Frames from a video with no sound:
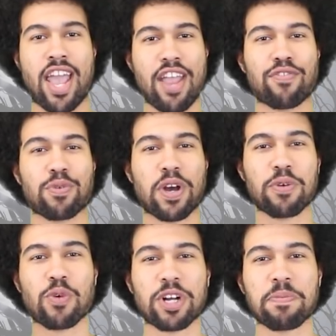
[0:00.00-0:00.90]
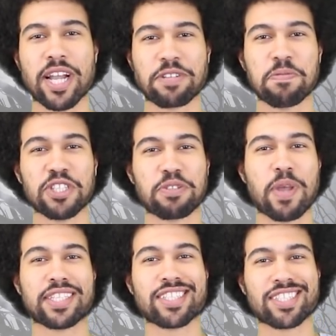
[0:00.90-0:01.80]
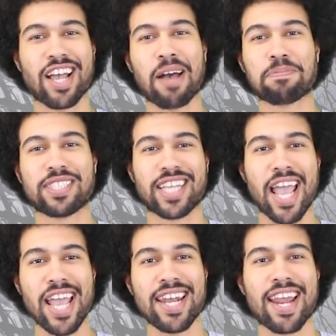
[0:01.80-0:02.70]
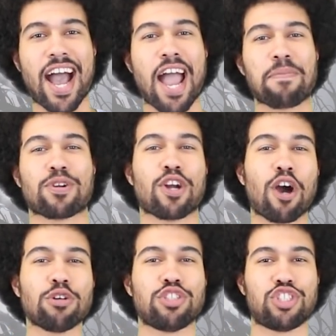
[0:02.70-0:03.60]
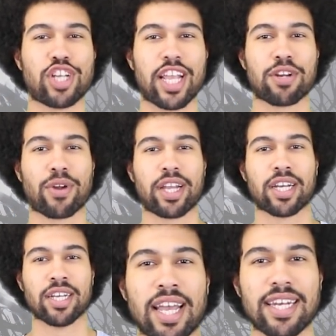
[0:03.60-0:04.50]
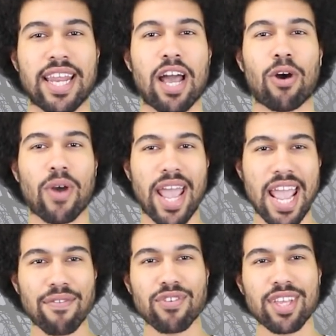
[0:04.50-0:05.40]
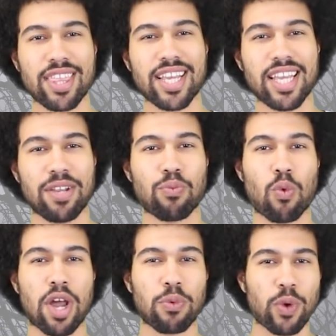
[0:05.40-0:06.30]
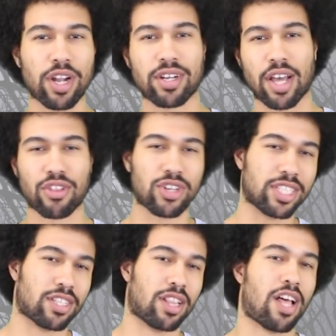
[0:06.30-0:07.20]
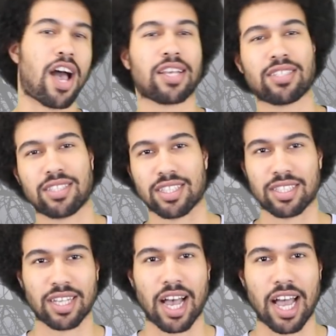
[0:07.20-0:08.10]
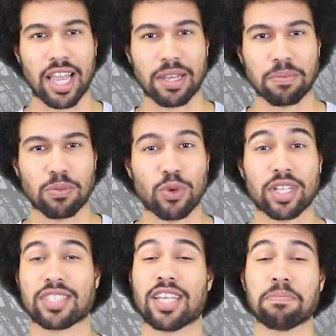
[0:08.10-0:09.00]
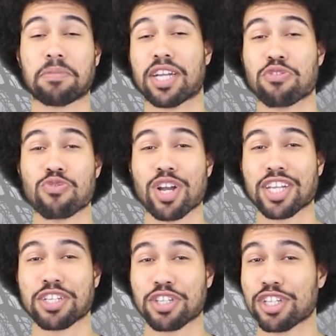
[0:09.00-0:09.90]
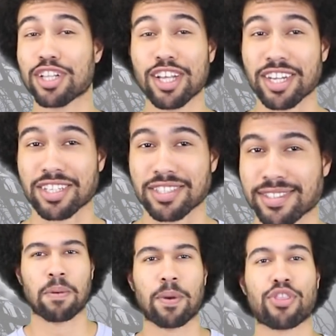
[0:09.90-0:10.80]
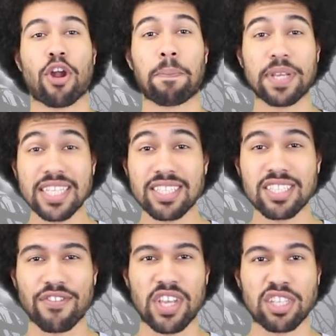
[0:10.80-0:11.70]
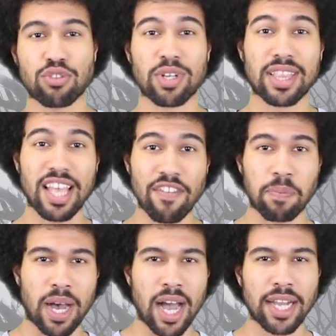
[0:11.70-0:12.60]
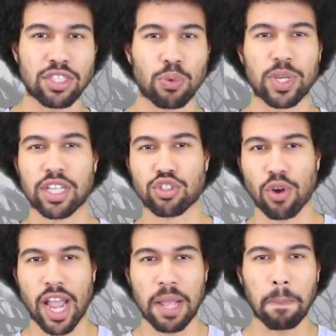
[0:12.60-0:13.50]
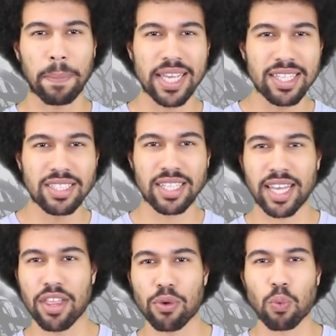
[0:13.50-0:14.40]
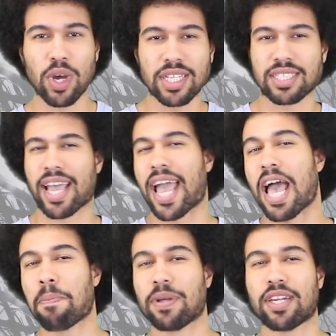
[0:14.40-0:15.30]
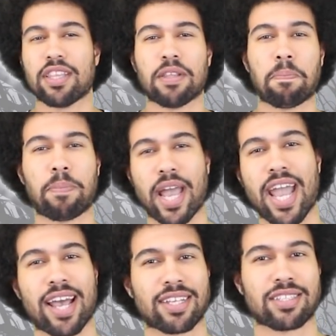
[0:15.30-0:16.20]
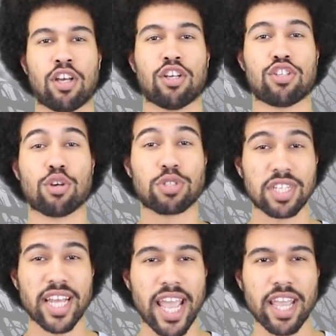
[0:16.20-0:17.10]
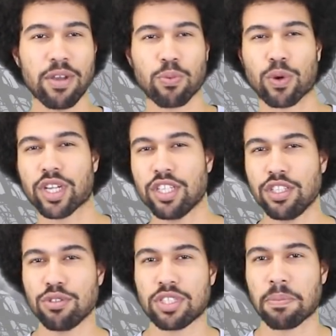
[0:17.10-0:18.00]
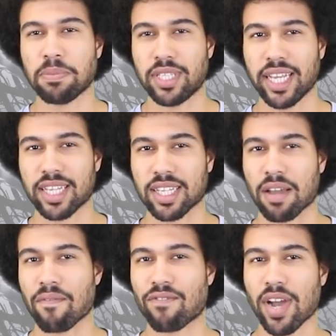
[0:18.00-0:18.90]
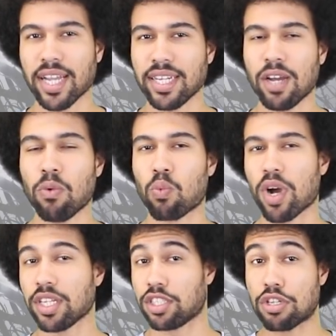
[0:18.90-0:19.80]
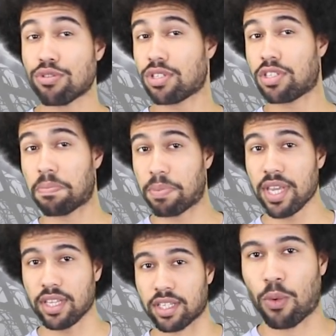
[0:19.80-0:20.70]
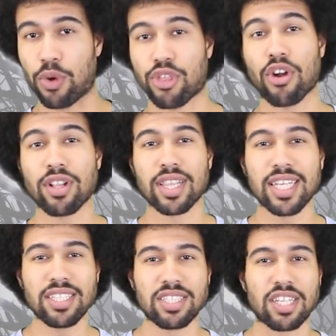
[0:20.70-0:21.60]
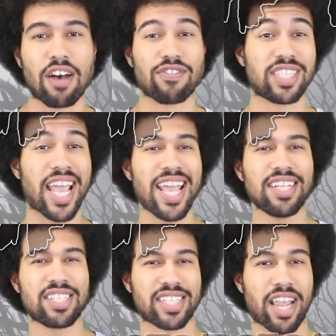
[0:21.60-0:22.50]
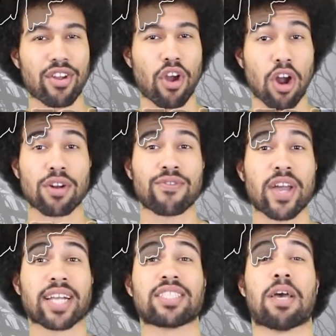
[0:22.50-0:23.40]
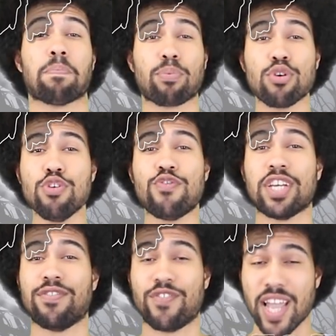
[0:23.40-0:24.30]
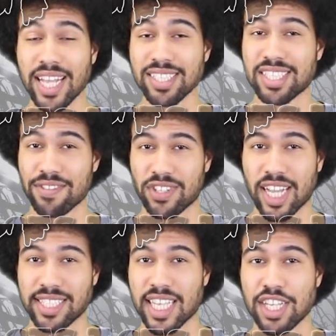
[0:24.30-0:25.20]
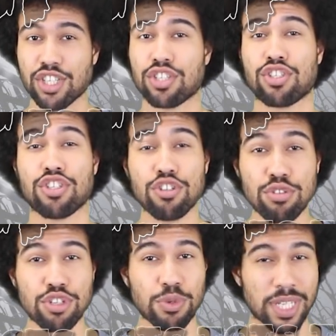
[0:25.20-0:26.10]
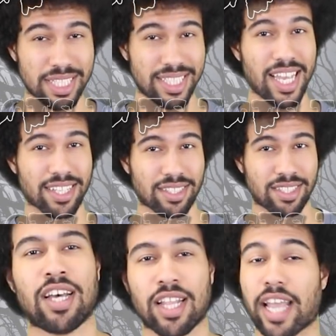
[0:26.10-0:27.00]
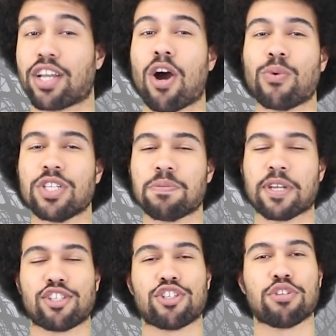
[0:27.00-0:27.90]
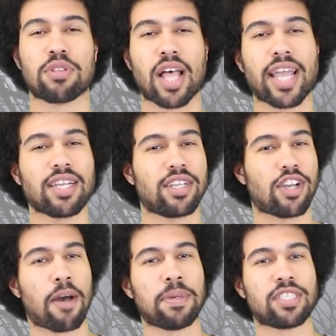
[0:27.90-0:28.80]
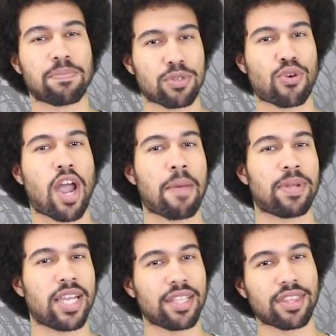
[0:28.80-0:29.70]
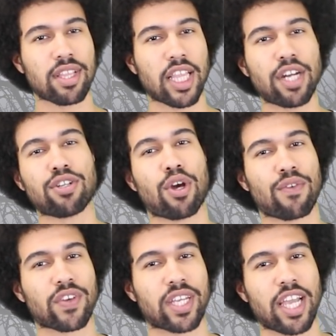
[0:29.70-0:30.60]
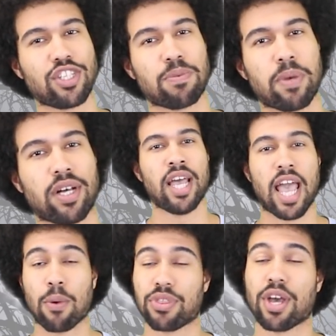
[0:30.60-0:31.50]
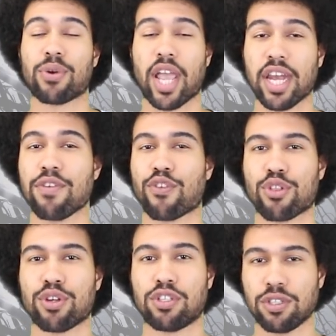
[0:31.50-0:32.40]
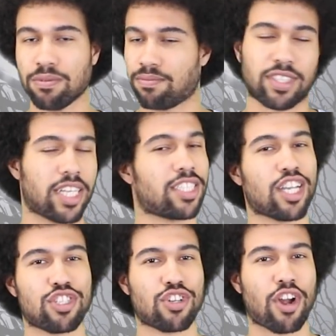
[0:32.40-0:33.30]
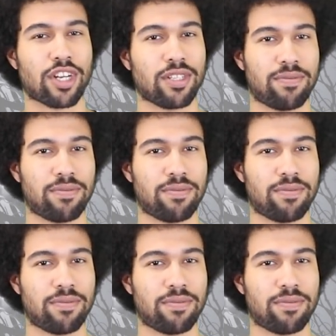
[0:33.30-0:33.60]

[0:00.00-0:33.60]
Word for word: Hey everyone, welcome back to Most Amazing Top 10. I'm your host, Che Durena. Now, everything in one way or another is lost to time. Well, except my rugged good looks. But there are pieces of history left behind so we can try and piece together what has happened in the past. So today, we're gonna do some digging and find out what used to be with our list of 10 scary artifacts that prove advanced civilizations used to exist. Like always, make sure you like, comment, subscribe, and hit the little little notification bell. And without any further ado, let's get started.